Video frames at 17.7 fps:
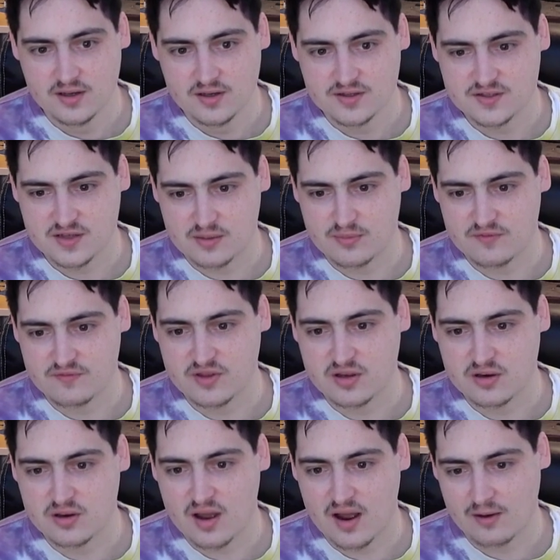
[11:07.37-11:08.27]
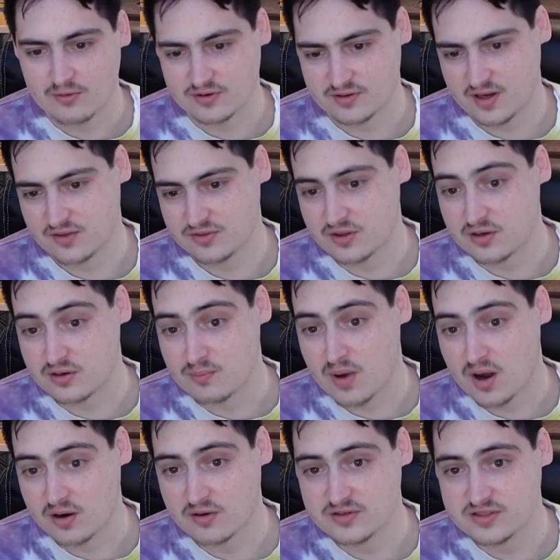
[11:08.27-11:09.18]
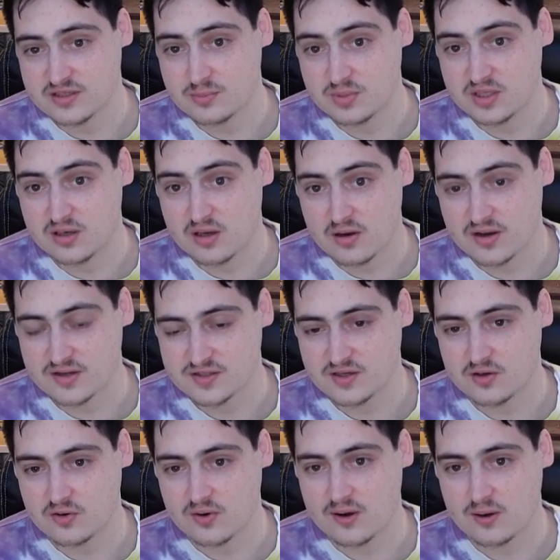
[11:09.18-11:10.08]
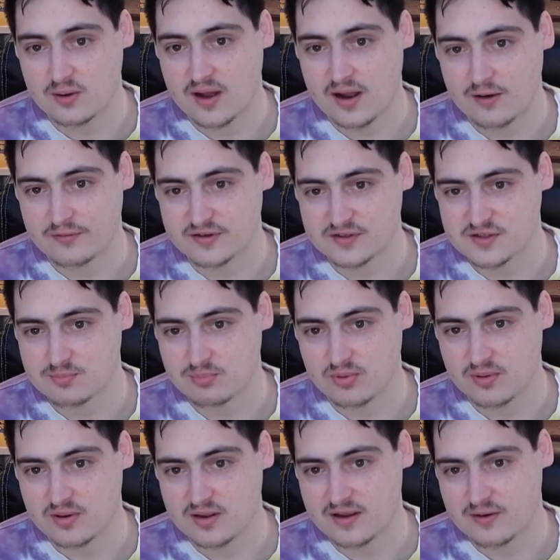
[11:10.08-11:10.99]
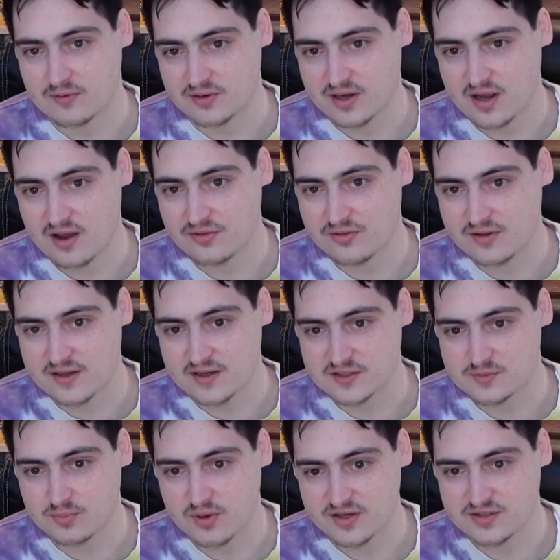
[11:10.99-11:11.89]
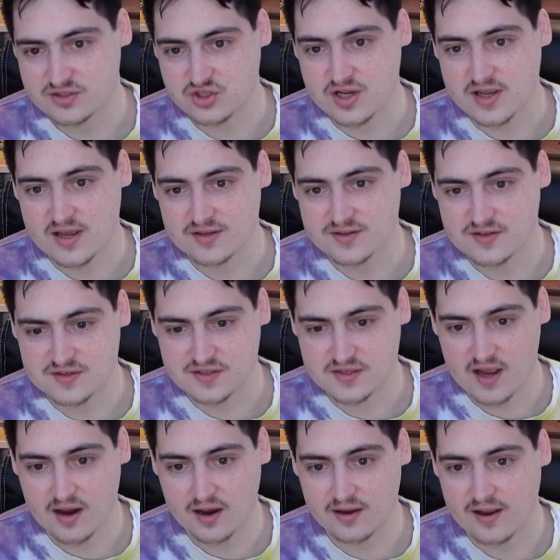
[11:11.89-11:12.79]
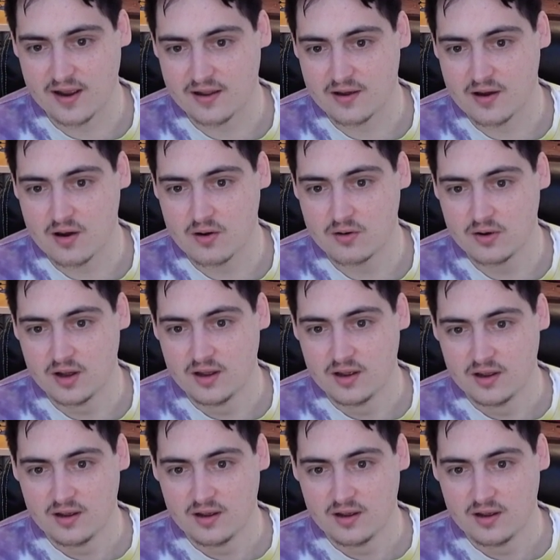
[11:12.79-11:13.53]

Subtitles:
some of the, I would cut the MongoDB NoSQL, I would cut the ExpressJS and Socket.io.